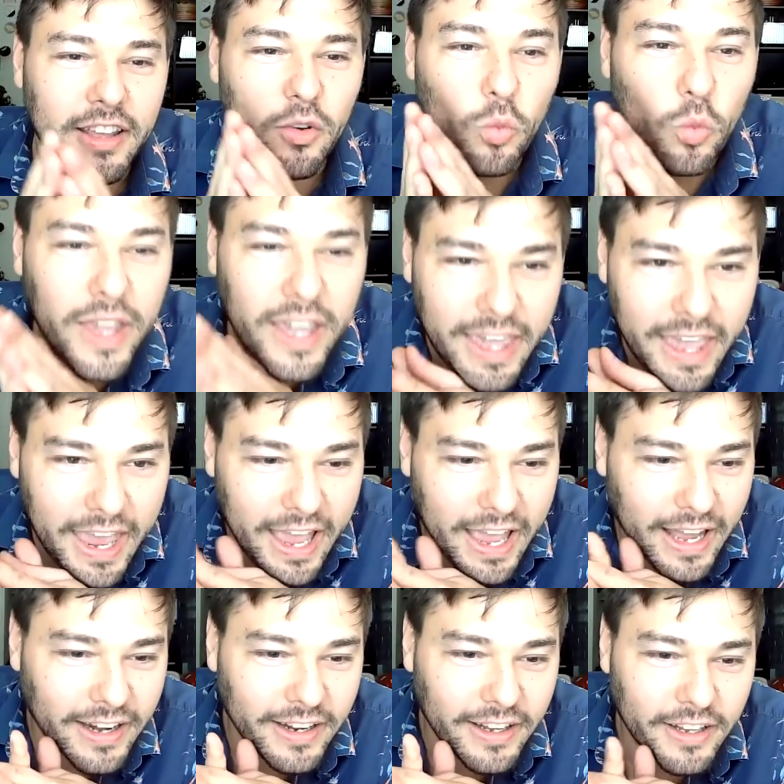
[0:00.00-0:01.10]
We
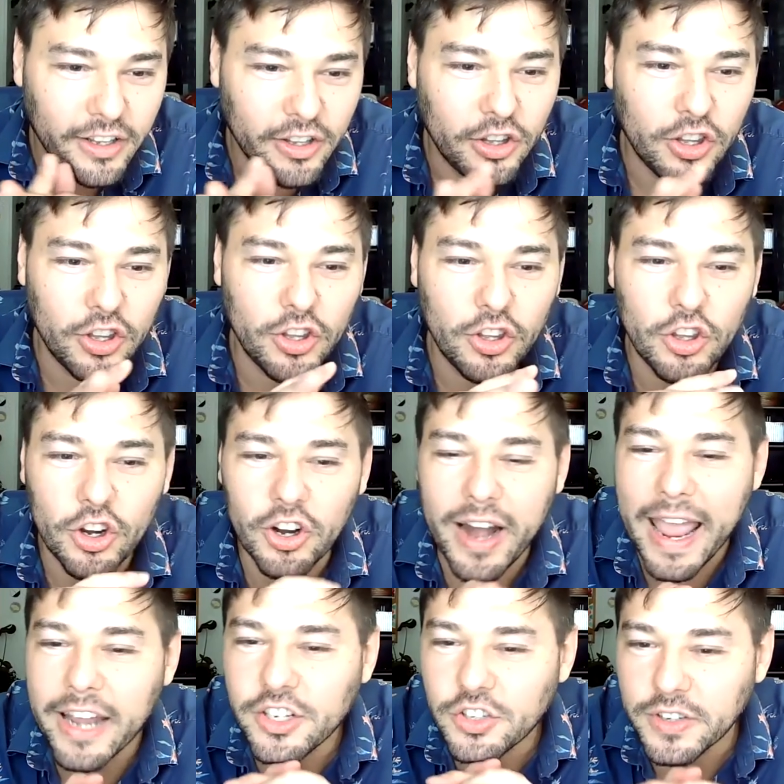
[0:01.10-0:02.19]
can. Your
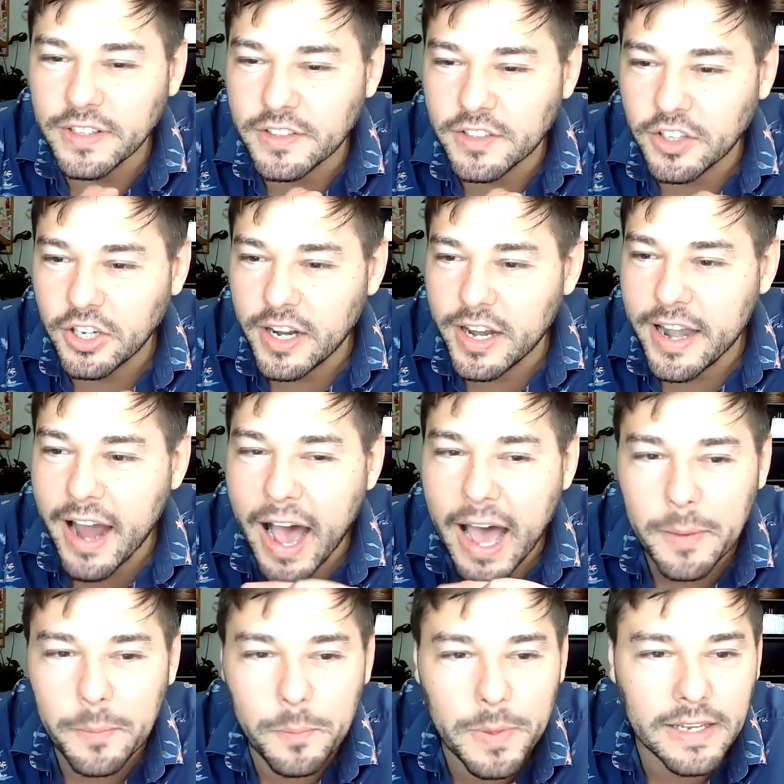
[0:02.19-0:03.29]
entrance could
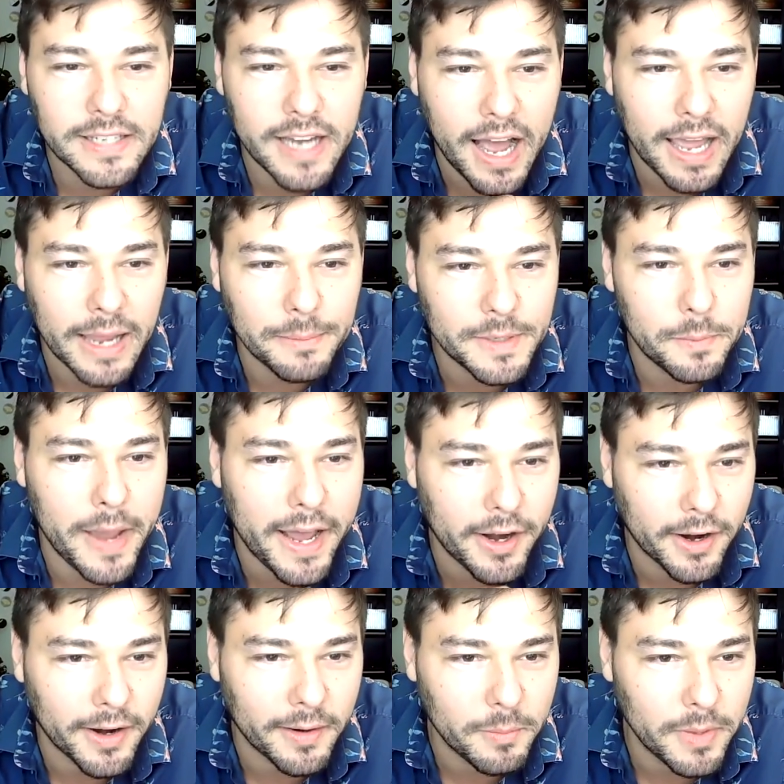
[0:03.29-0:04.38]
not be timed
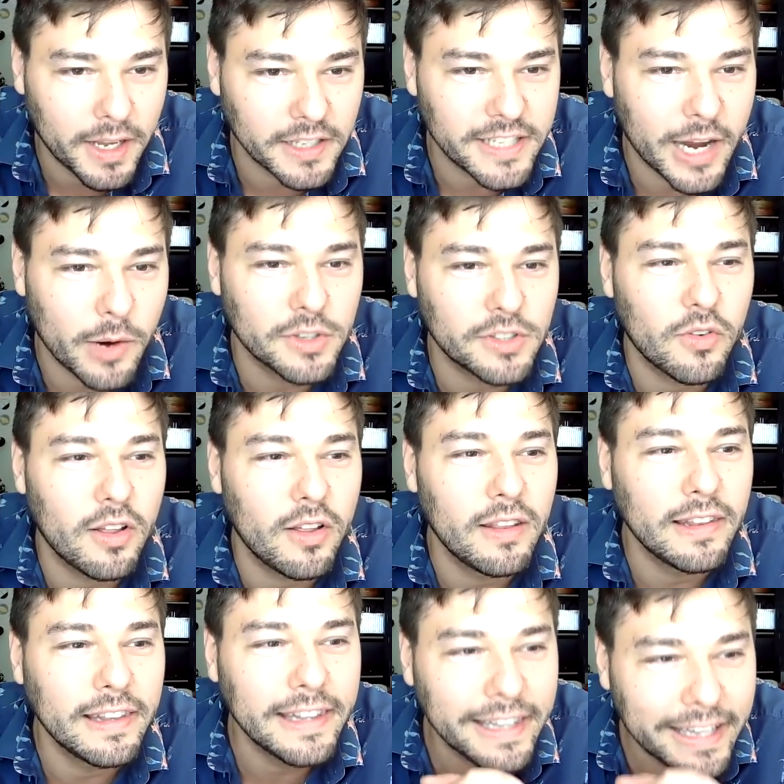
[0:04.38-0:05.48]
better because I was
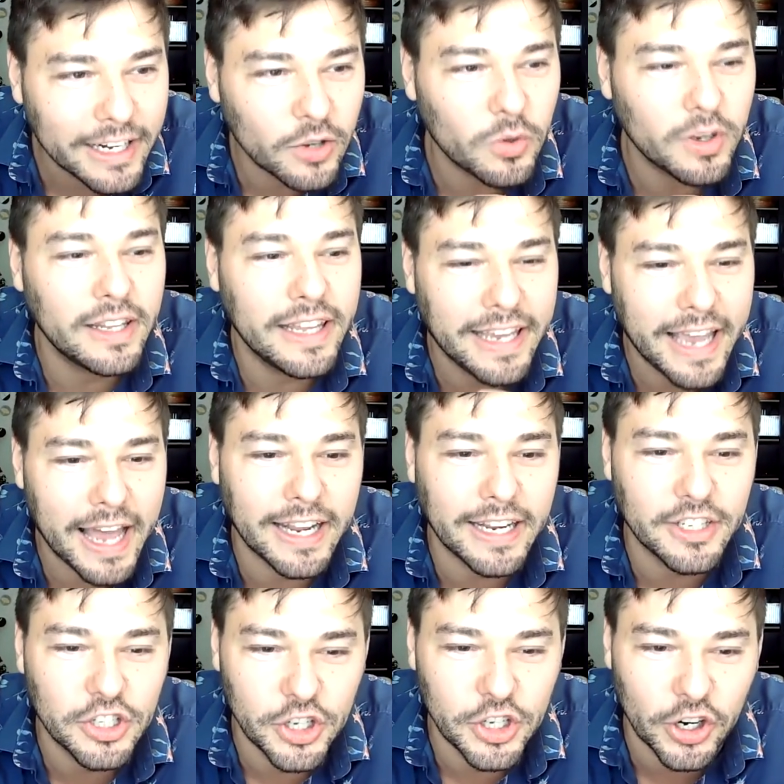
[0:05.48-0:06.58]
literally getting
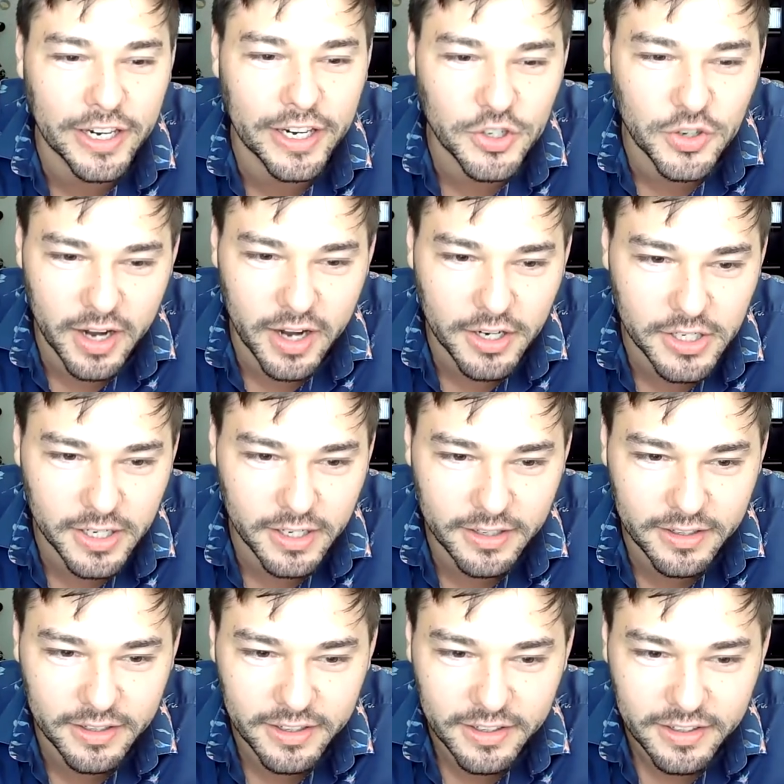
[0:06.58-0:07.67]
to your introduction.